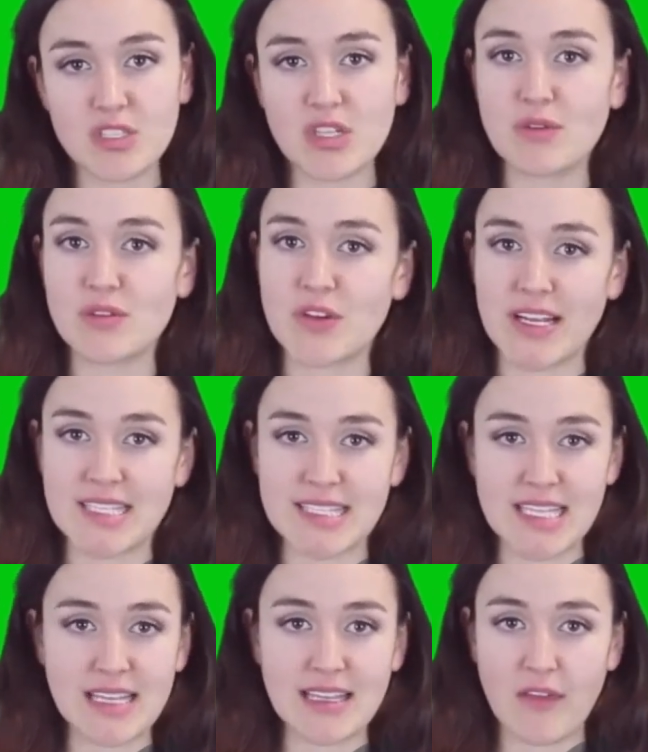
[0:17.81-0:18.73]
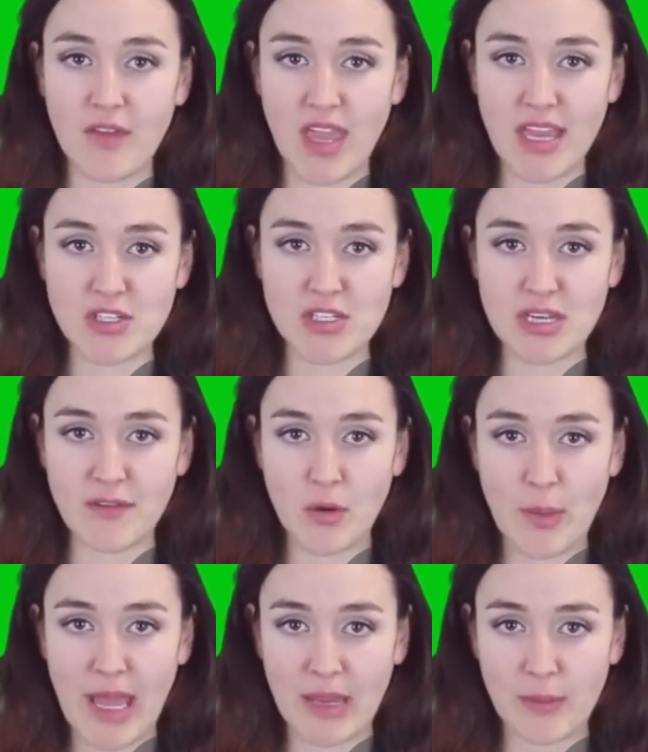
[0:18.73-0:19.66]
Don't trust the alleviation
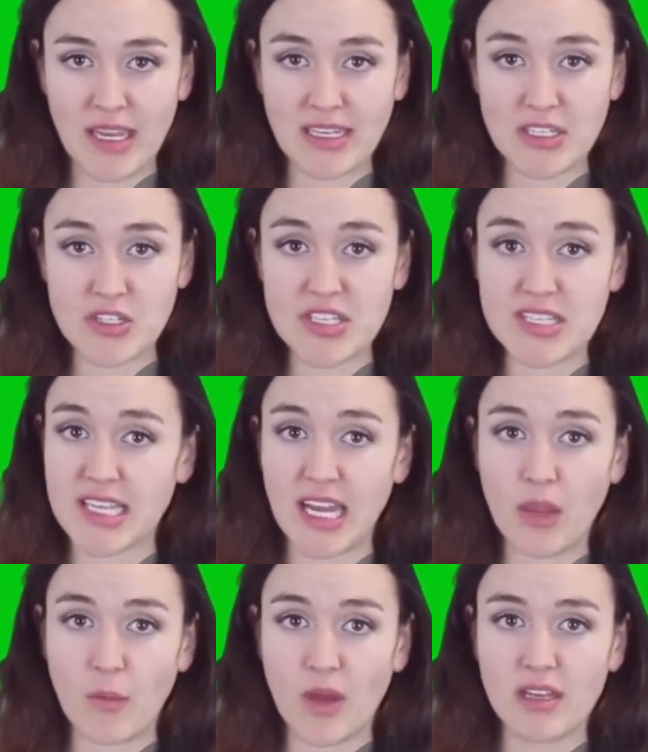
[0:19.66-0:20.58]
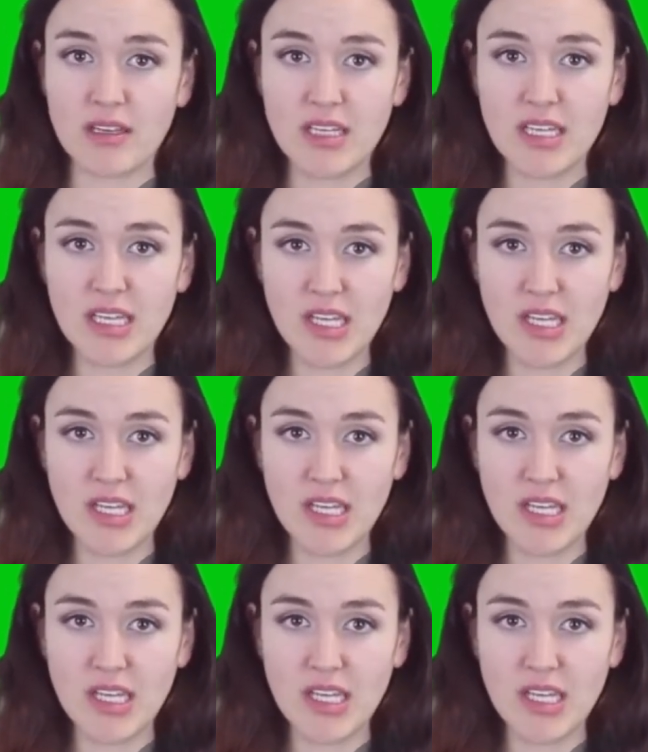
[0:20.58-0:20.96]
of your back pain to just anyone.